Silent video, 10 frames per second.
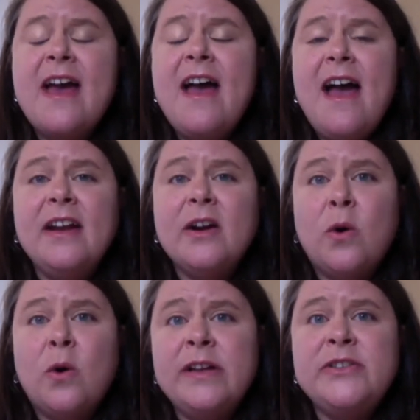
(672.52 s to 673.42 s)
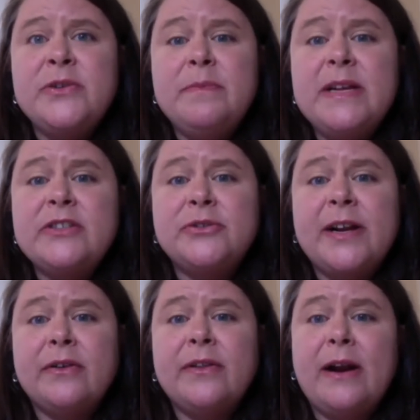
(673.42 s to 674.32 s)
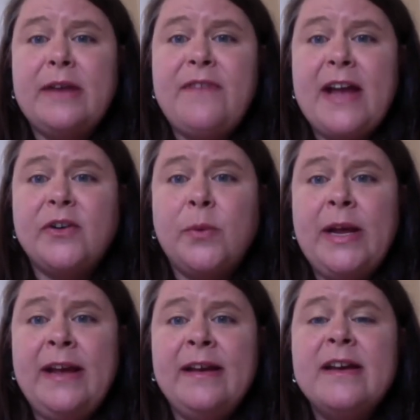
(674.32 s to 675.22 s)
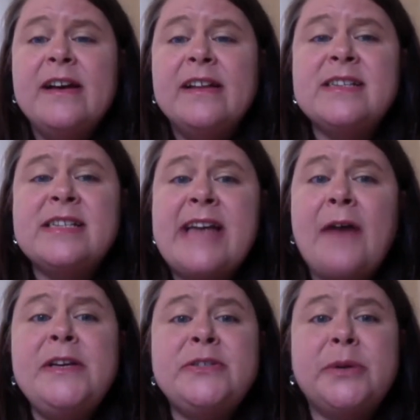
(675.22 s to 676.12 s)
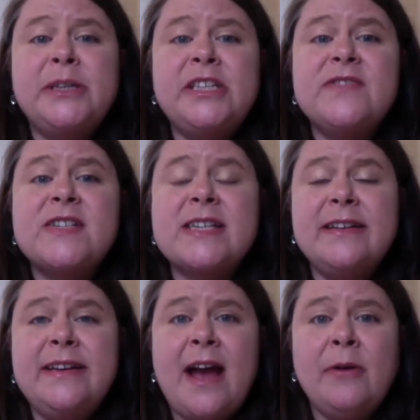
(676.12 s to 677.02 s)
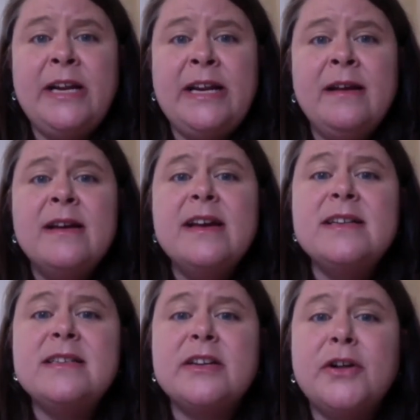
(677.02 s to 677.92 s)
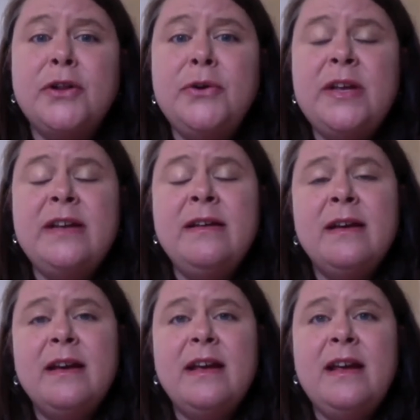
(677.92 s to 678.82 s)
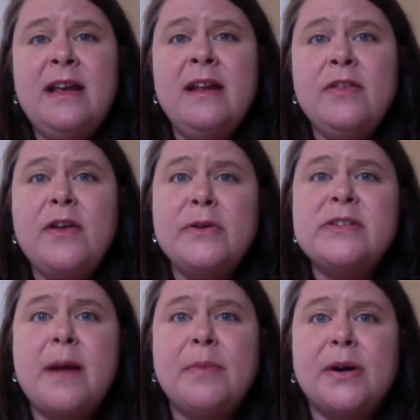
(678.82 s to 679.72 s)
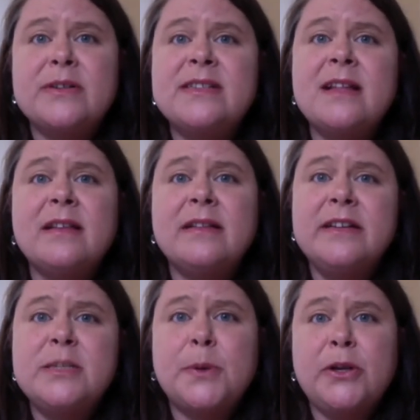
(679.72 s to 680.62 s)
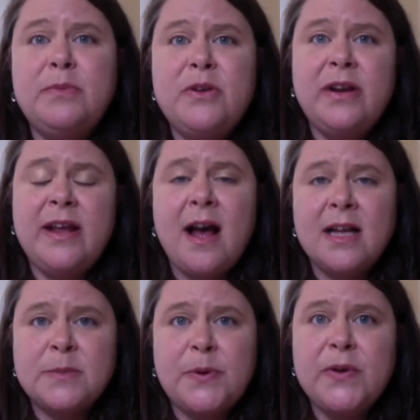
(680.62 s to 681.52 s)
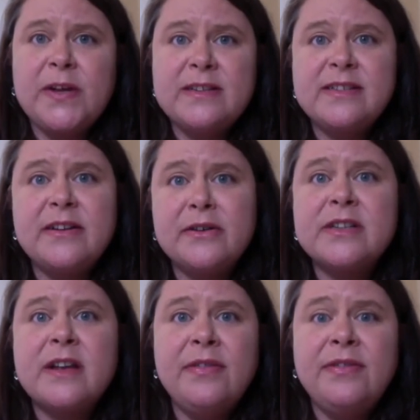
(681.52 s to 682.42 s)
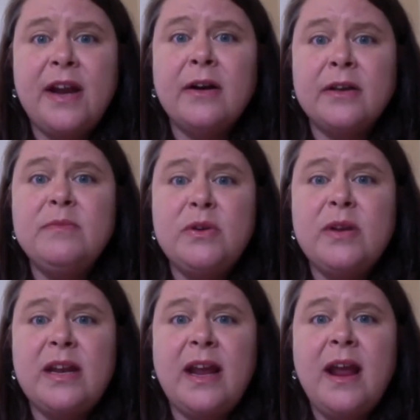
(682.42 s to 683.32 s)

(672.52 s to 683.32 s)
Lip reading: And according to Administrator Larry Vanderwig, the Southeast region of Saline County is included in those numbers that the Lindsborg Community Hospital considers their community.